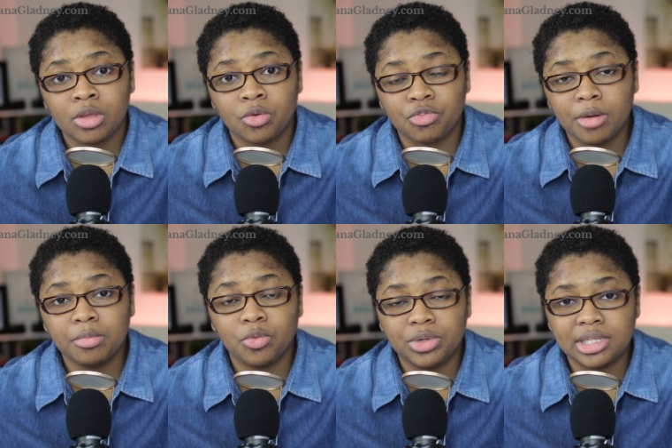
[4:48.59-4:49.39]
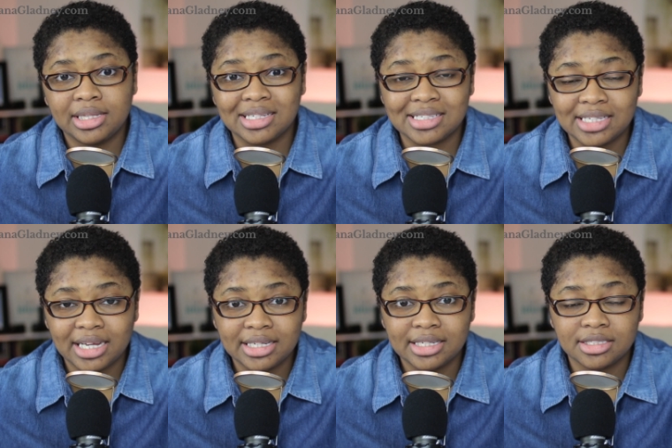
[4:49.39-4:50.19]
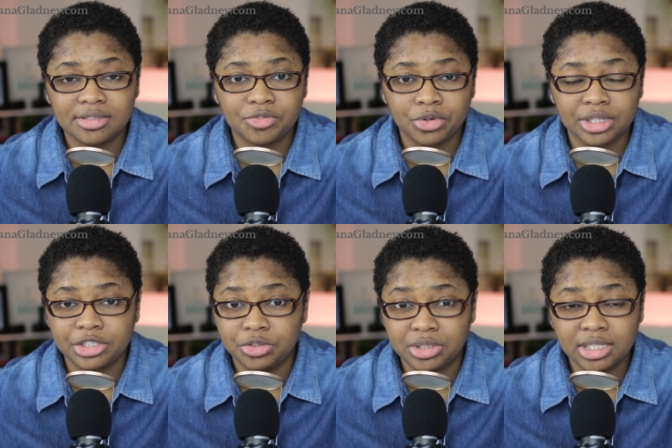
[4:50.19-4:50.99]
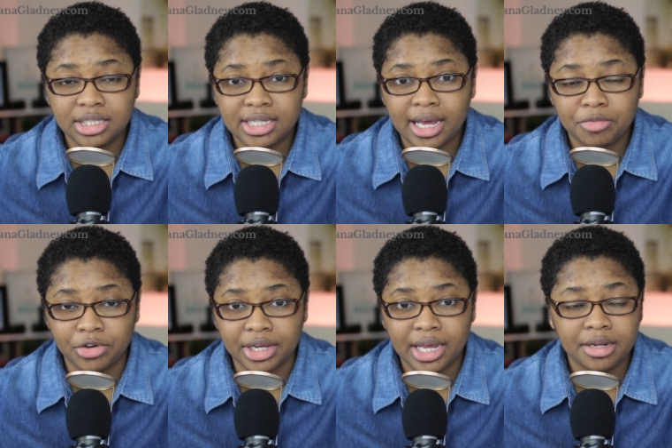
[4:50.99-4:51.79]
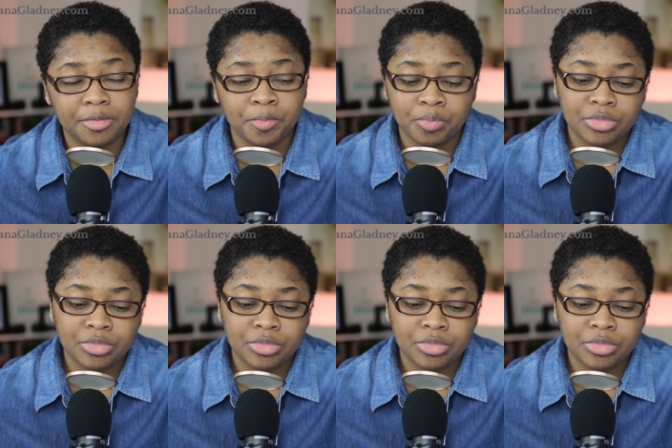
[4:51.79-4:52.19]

from within the settings for the utility app for Canon.